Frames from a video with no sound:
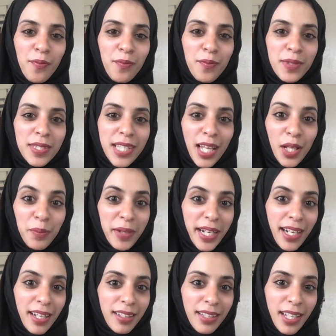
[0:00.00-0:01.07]

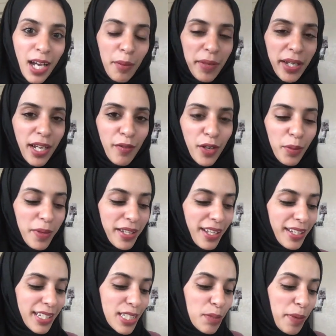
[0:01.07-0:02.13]
celebrate the coming of
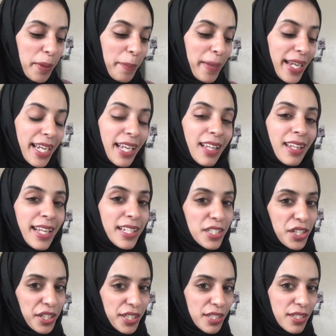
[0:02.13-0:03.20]
Ramadan is by making
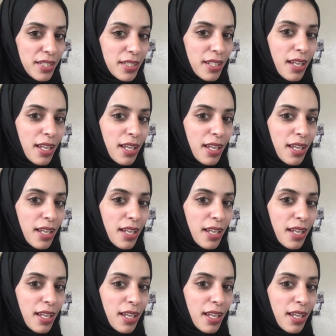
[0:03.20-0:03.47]
lanterns.